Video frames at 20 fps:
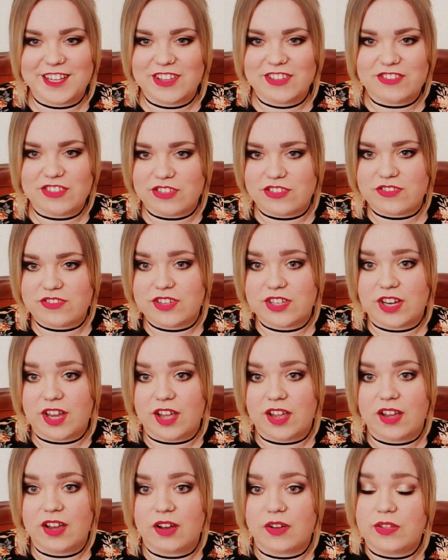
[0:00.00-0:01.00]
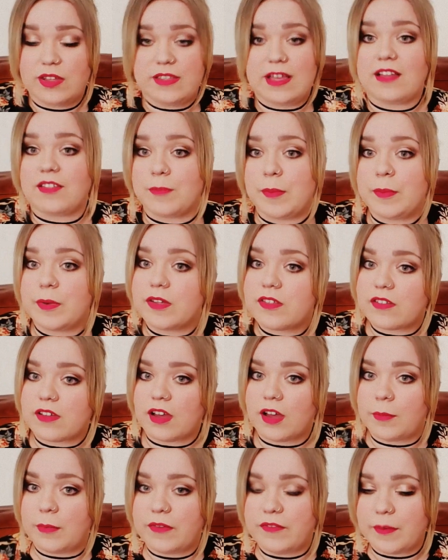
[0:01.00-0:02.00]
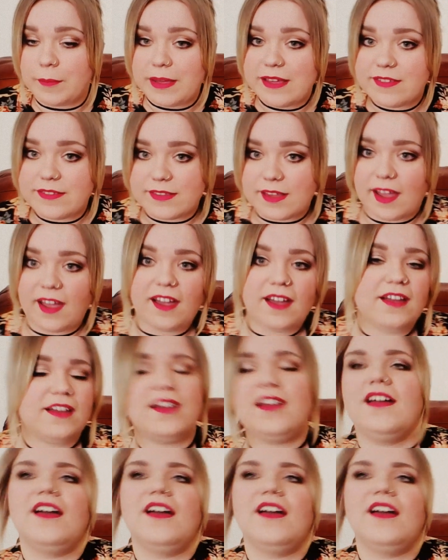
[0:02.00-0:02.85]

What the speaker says: just, has my bus come, have I missed it?